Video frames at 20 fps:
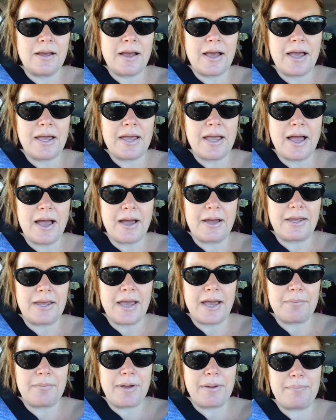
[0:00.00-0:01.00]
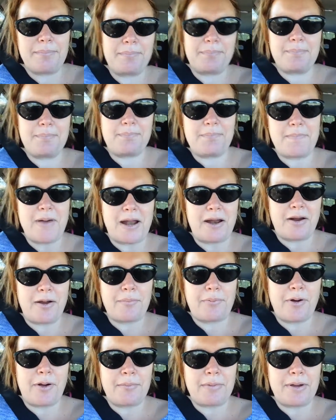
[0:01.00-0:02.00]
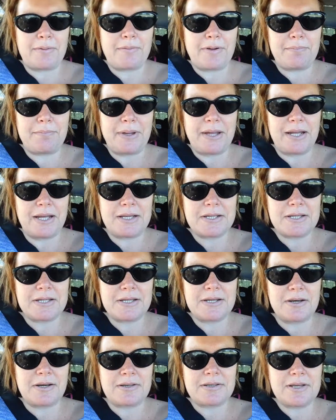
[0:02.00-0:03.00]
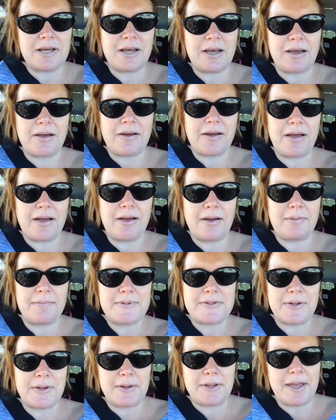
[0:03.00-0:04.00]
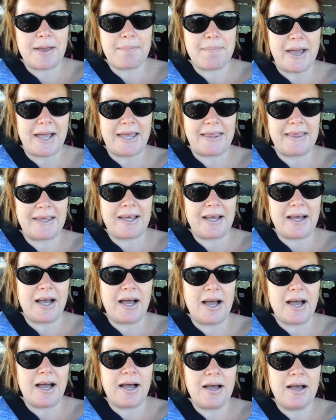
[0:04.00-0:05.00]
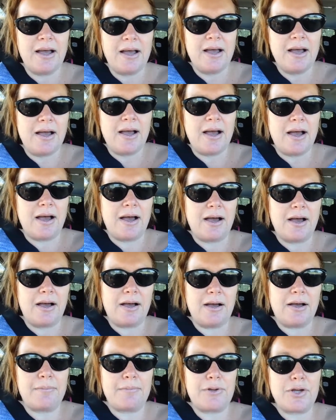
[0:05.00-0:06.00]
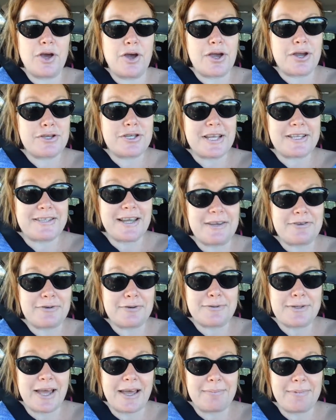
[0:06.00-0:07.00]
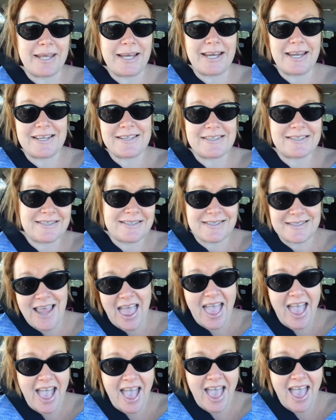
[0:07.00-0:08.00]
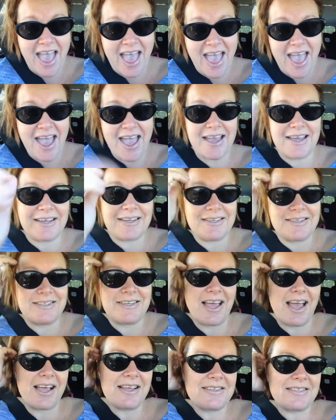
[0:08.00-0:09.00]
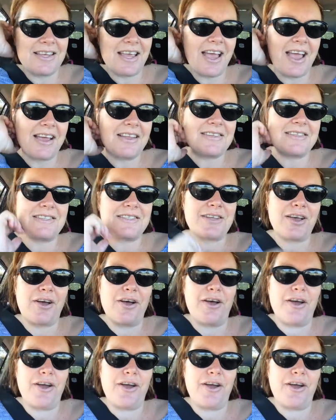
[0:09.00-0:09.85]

Hey, uh, yeah, we've had our appointment, we've been into the doctor, um, so yeah, back in the car. Um, no gestational diabetes eh, as yet, so,